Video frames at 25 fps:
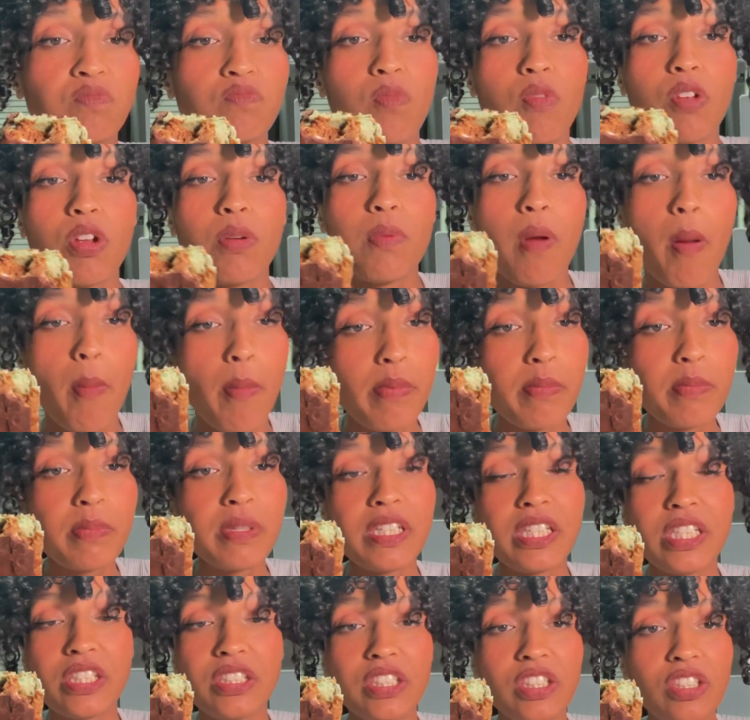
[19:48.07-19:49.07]
You're probably
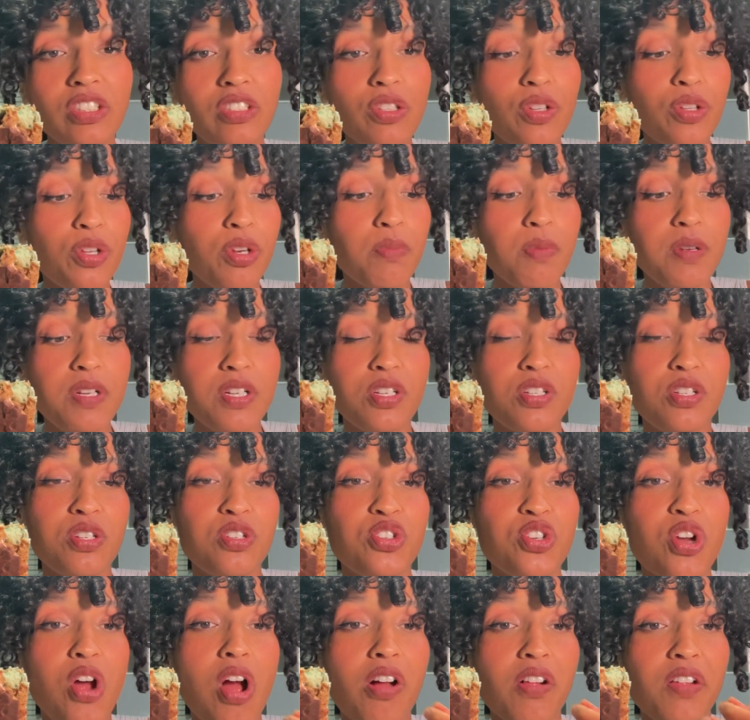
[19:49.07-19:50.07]
hearing the little pieces of
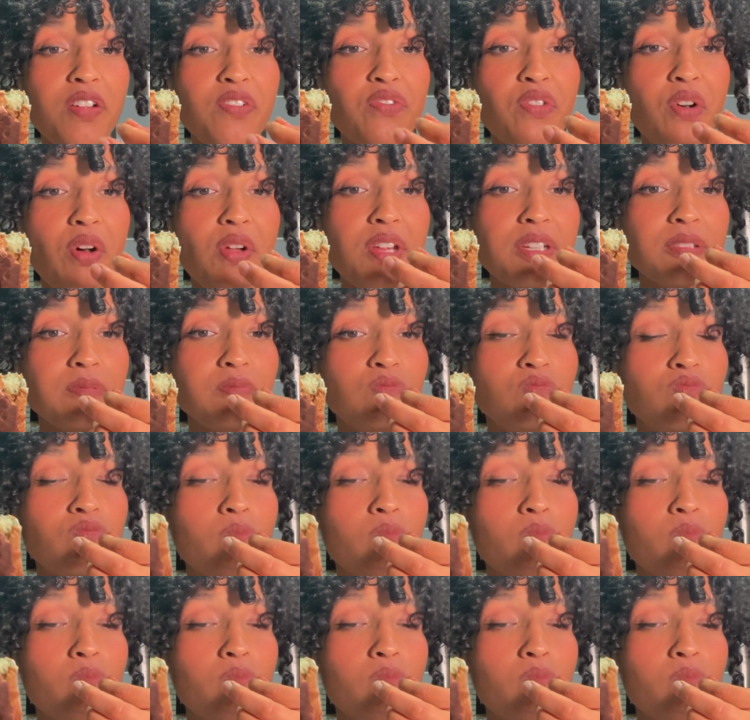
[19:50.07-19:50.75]
chocolate falling.